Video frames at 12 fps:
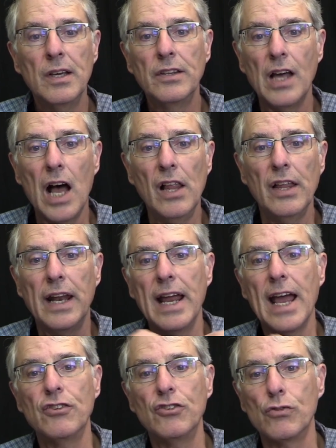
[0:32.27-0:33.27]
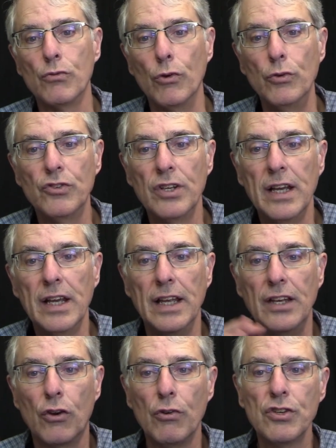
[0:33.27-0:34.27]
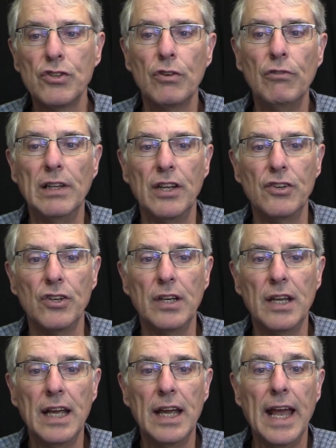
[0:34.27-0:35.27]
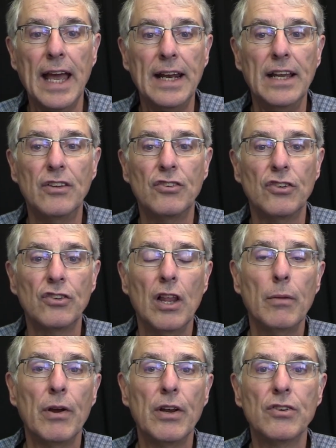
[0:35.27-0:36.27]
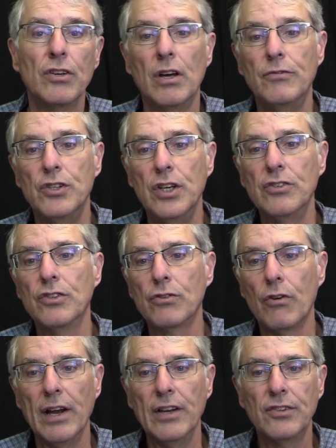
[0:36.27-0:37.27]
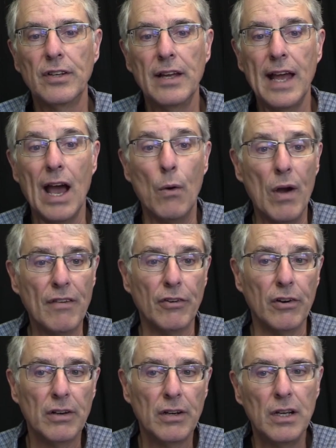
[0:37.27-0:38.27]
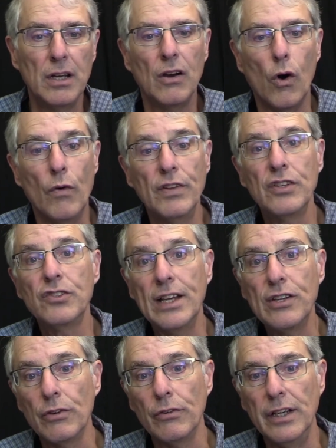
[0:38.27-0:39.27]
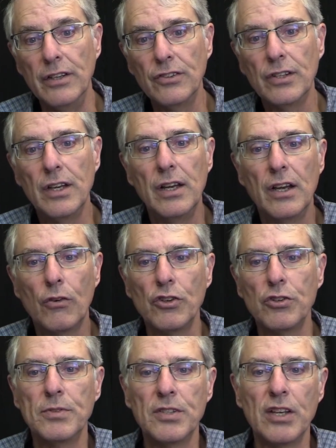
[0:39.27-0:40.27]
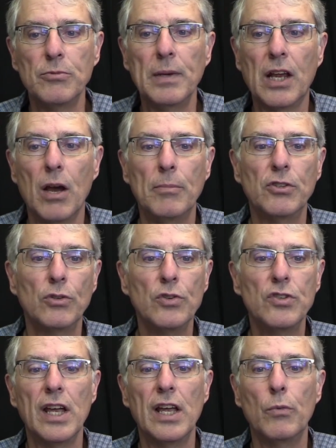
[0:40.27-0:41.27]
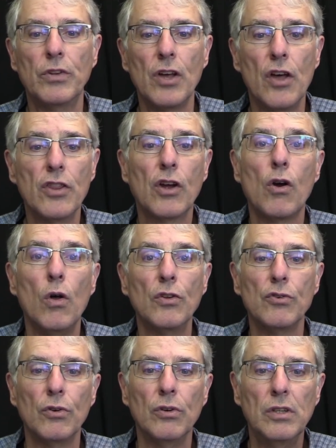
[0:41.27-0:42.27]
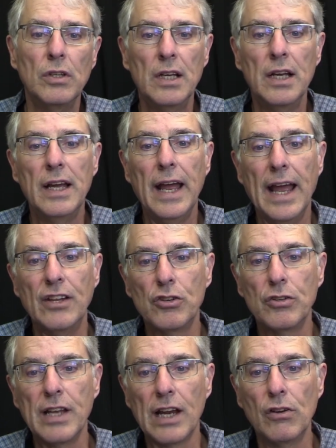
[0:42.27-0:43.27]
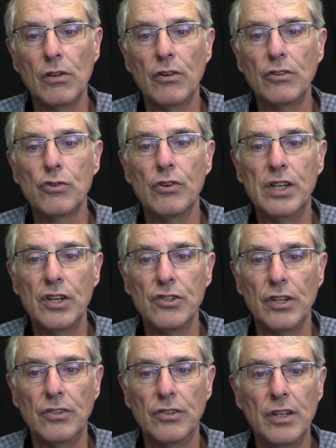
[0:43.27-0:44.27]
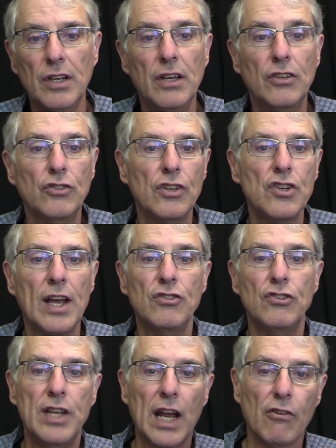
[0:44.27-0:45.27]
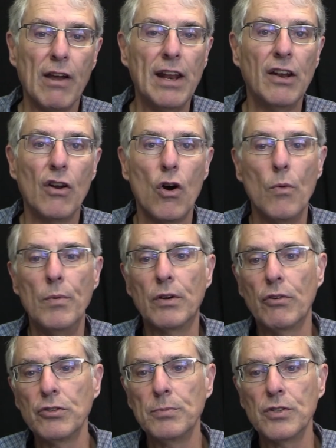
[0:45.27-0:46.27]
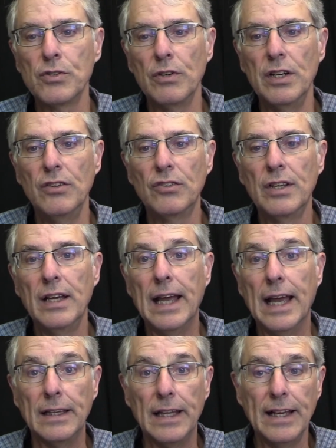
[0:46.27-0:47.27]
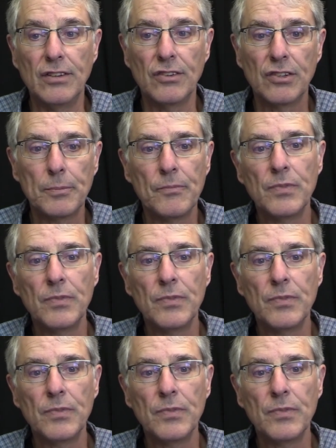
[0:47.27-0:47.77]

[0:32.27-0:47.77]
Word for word: The holiday has its roots in the Christian religion and is a celebration of Jesus Christ. However, over the centuries, Christmas has become associated with other cultural and secular traditions, such as decorating the home with Christmas trees and lights,